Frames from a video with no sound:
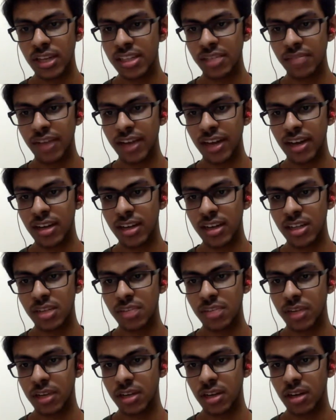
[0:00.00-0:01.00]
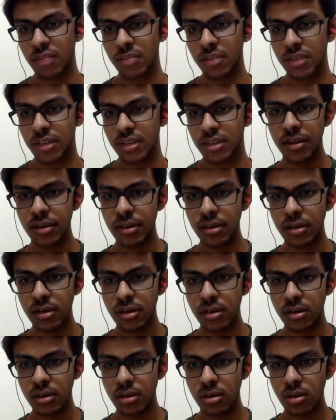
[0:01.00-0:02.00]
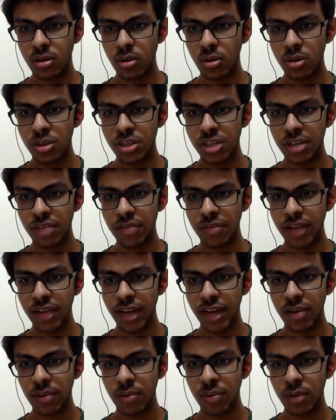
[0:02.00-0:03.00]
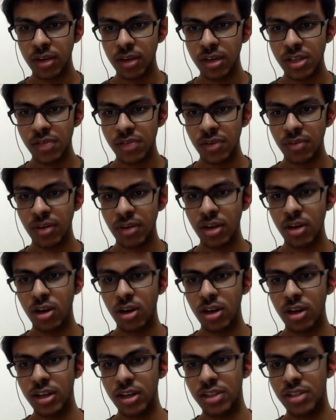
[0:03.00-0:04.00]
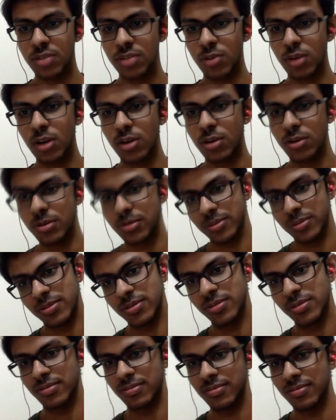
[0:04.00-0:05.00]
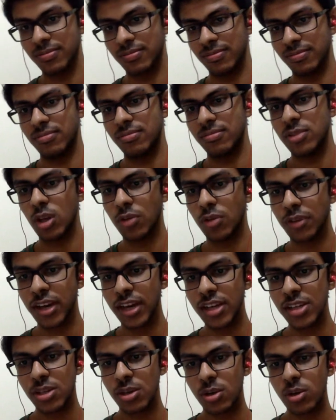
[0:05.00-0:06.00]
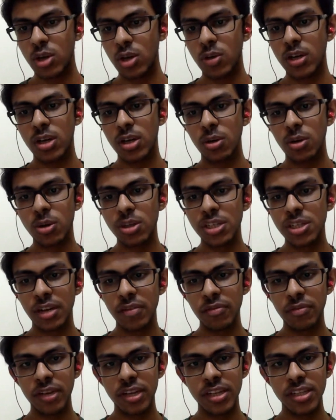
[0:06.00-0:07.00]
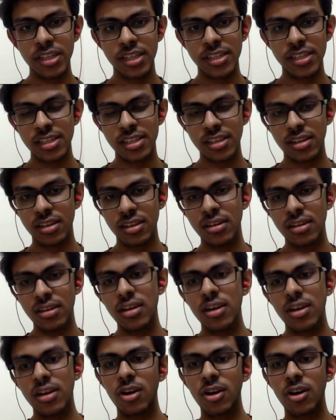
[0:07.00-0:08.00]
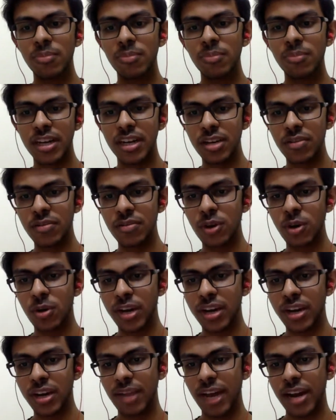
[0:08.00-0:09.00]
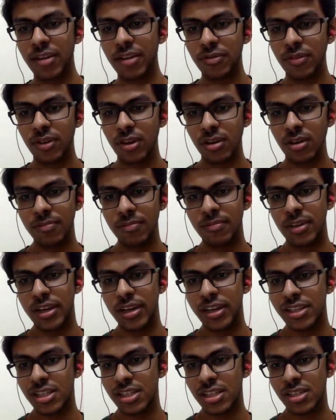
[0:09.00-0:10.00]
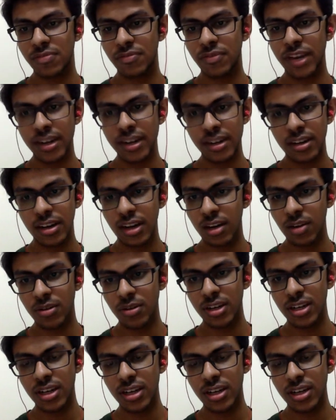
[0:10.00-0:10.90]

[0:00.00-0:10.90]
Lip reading: faculty is pretty competent. Code Chef rank one is from our college. Wow. So if you guys don't know what Code Chef is, it's a competitive coding platform. It's very renowned.